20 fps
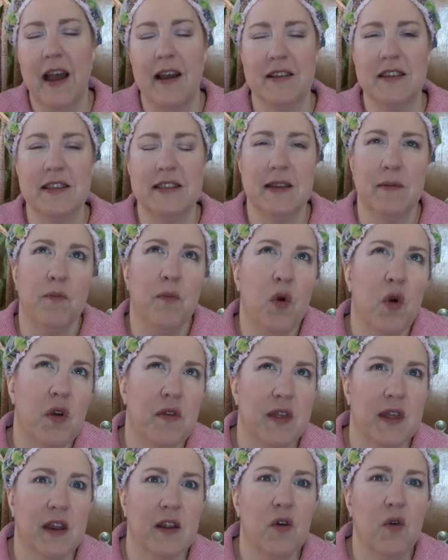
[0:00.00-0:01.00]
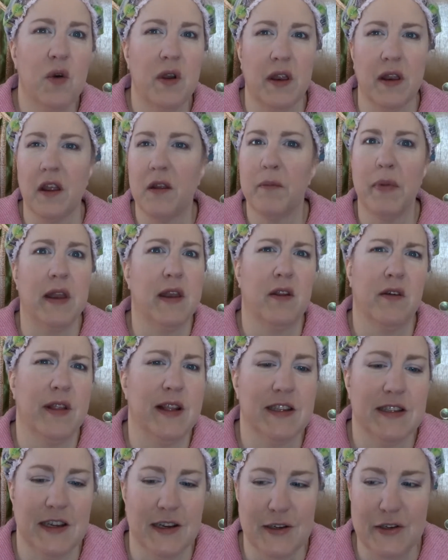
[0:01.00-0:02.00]
I was going to say more than going, but no,
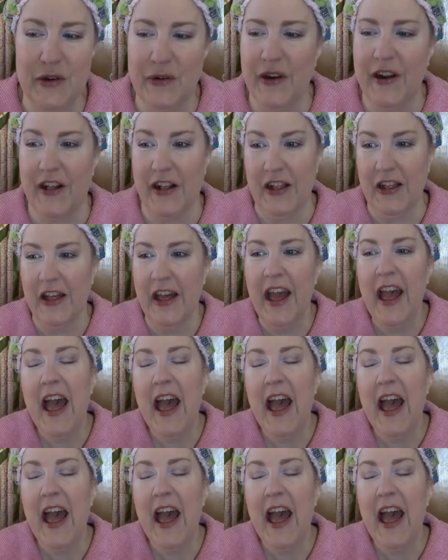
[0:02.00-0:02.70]
that's not true at all.